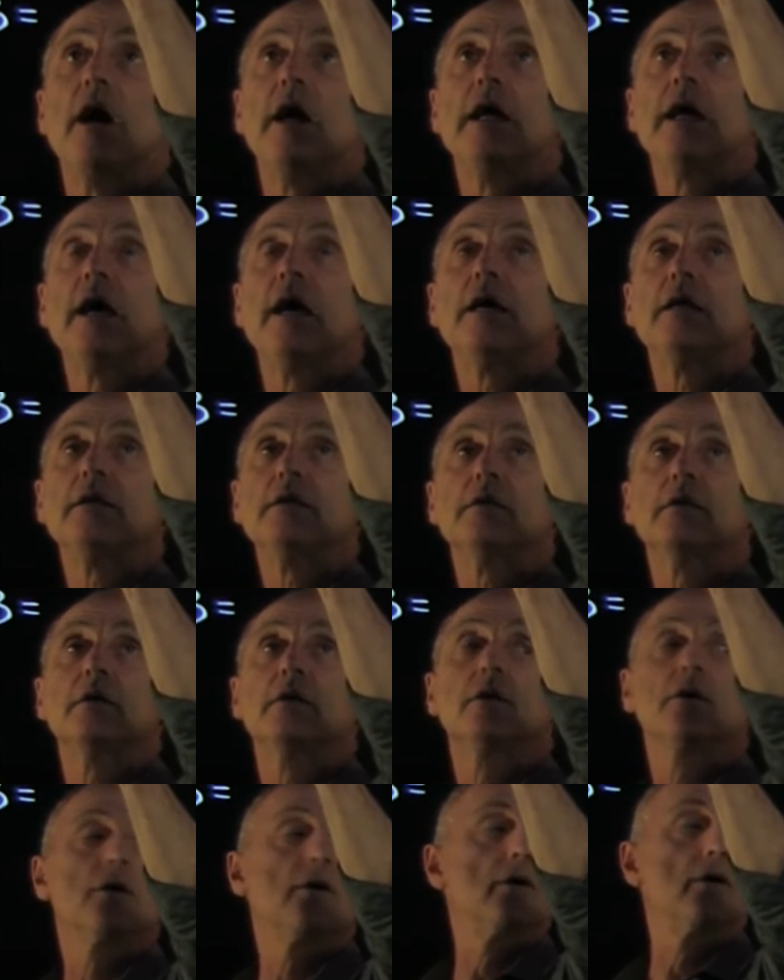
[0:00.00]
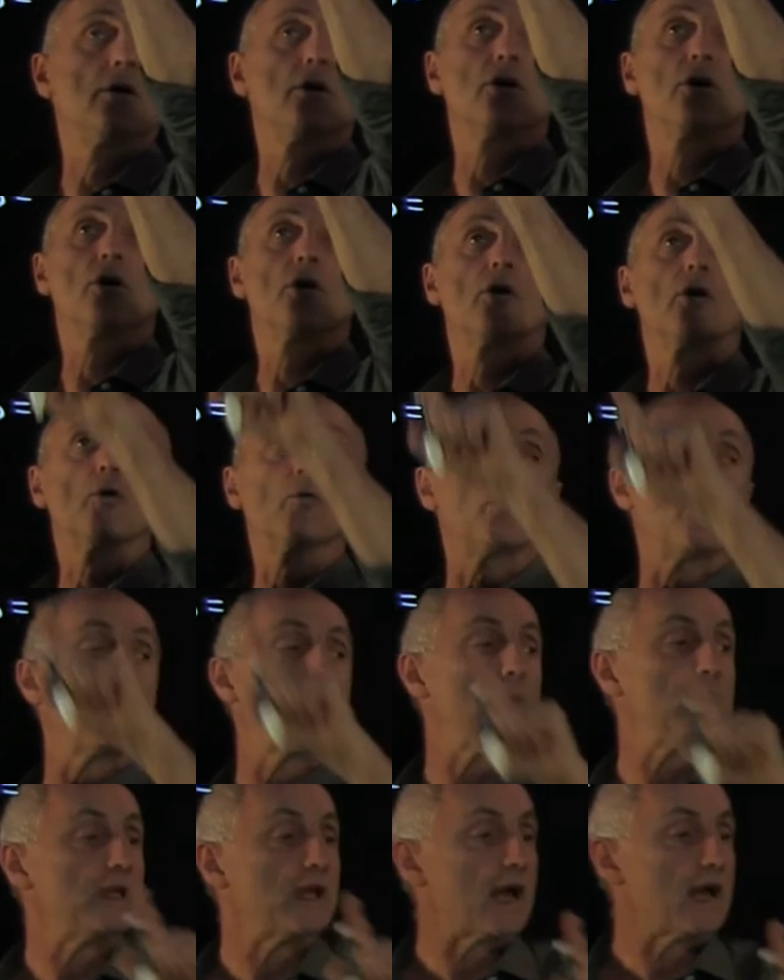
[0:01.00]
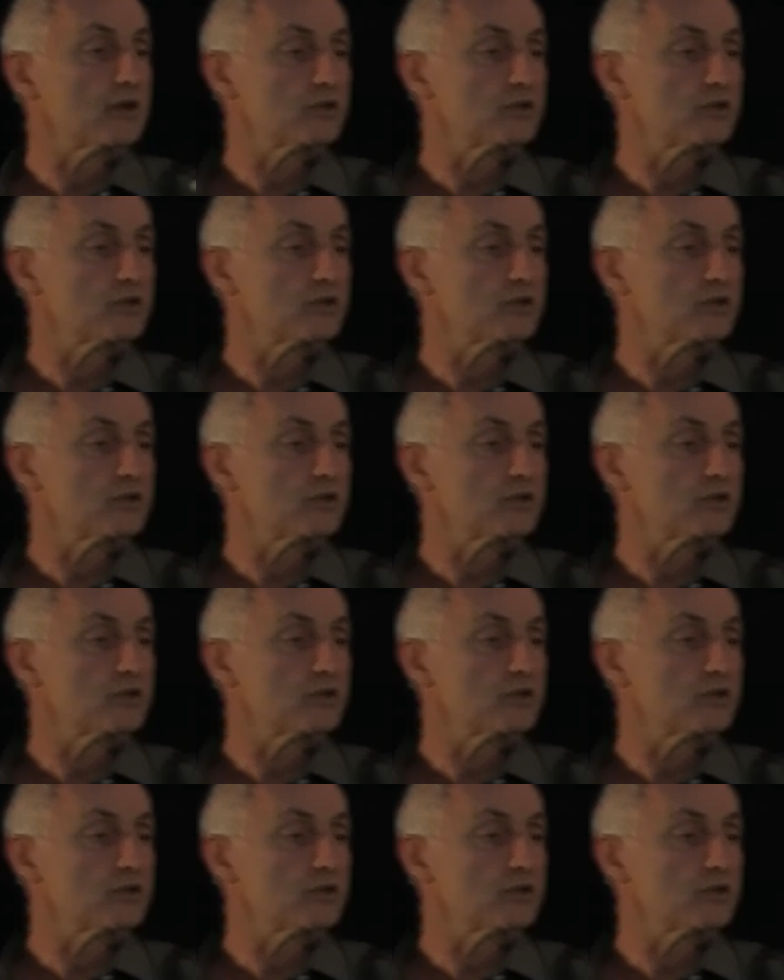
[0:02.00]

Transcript: I hat. Well, we